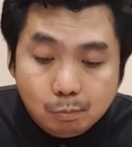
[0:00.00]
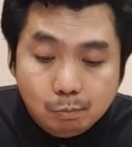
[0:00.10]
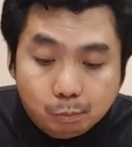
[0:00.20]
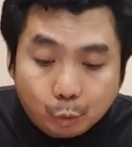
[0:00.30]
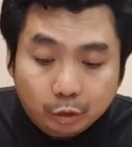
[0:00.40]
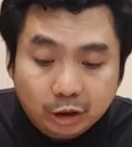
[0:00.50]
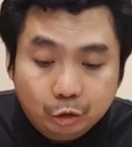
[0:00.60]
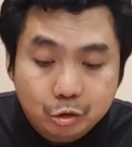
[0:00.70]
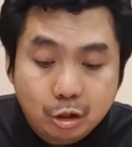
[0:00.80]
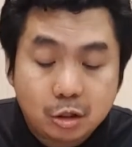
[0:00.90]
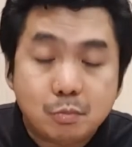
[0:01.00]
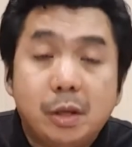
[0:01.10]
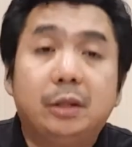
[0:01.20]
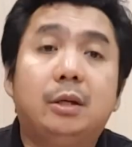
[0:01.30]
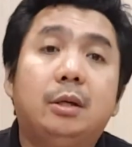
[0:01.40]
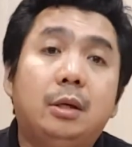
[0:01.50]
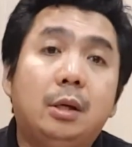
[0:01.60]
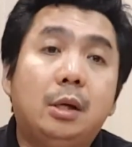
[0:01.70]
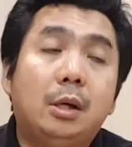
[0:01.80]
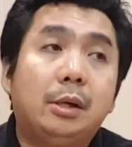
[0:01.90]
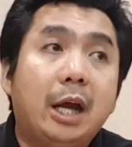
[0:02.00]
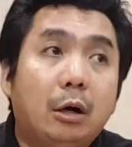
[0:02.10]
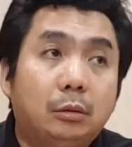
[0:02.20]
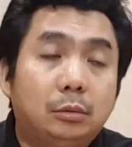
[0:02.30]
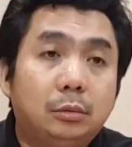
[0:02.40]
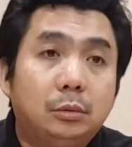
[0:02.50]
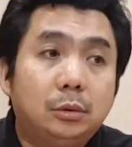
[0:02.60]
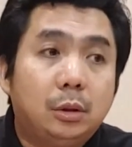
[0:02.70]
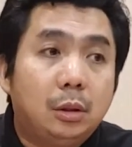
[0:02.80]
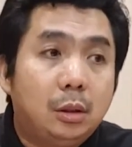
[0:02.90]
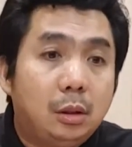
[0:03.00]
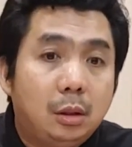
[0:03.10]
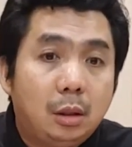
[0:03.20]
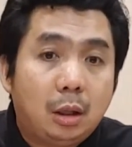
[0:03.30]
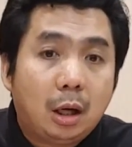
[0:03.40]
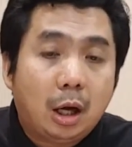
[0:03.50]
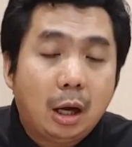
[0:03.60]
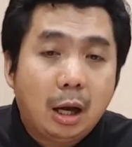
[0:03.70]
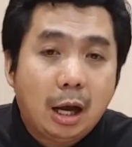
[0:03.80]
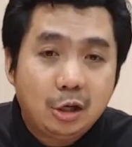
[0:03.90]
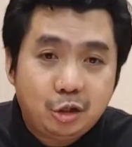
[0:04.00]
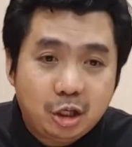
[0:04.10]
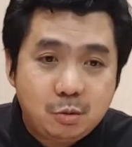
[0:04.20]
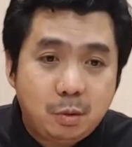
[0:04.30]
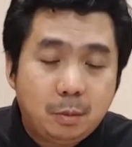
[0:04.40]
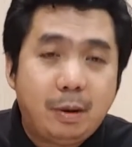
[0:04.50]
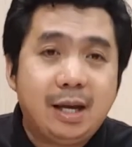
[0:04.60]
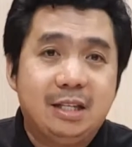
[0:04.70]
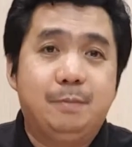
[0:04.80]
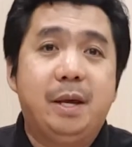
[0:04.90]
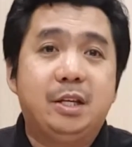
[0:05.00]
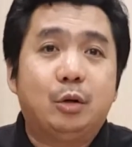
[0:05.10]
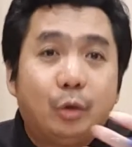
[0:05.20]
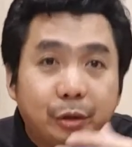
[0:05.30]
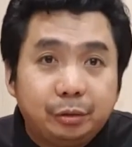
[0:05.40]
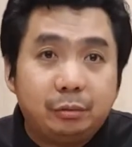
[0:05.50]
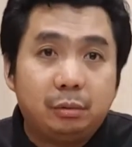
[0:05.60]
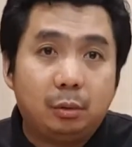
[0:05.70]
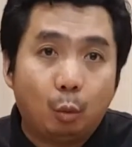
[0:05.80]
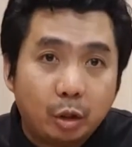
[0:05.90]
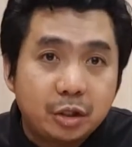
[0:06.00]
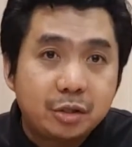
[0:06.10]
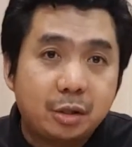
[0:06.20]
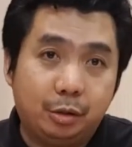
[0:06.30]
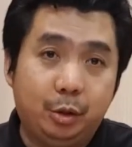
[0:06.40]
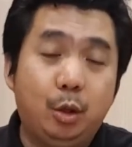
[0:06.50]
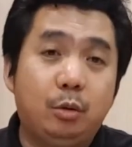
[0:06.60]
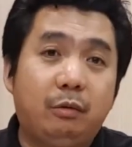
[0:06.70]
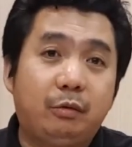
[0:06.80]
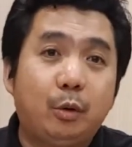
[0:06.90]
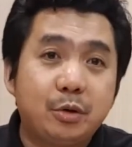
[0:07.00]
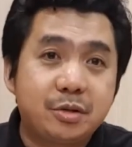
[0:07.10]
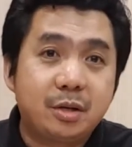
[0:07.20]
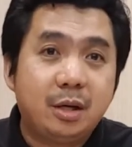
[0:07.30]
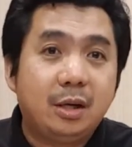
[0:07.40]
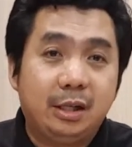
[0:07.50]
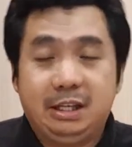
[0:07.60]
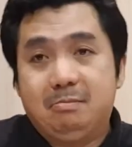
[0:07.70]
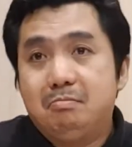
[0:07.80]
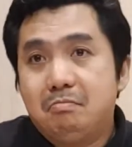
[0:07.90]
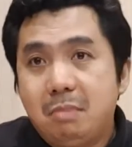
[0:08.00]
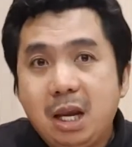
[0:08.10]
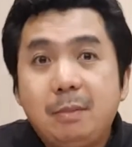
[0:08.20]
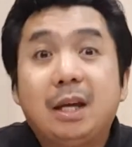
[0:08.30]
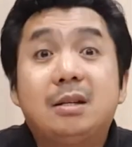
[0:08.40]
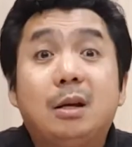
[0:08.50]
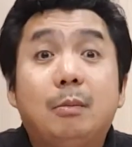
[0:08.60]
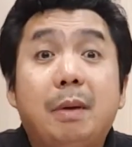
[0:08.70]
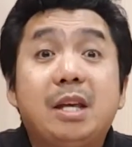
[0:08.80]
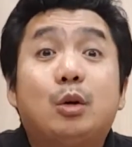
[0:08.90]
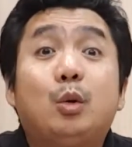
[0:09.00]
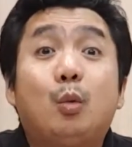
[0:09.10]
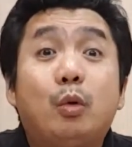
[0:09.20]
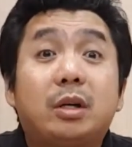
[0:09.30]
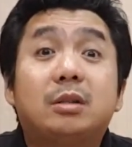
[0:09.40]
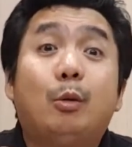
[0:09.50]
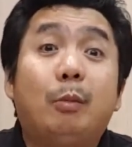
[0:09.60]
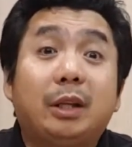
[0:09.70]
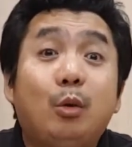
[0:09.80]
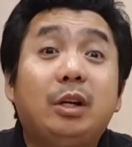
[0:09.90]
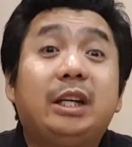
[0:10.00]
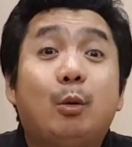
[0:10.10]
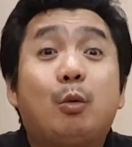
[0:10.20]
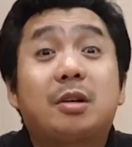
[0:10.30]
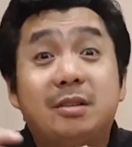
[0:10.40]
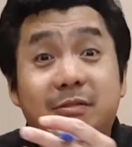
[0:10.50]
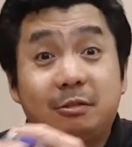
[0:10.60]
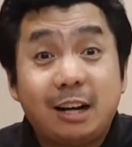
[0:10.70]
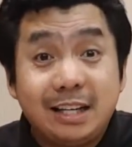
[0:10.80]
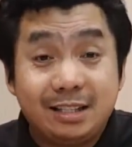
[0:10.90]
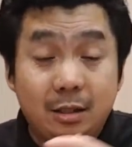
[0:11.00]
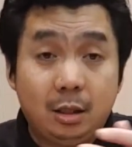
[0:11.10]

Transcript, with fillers: brought into judgment. Now, ang judgment ba is based on works? No, of course. It may be based on works, but only the works of Christ,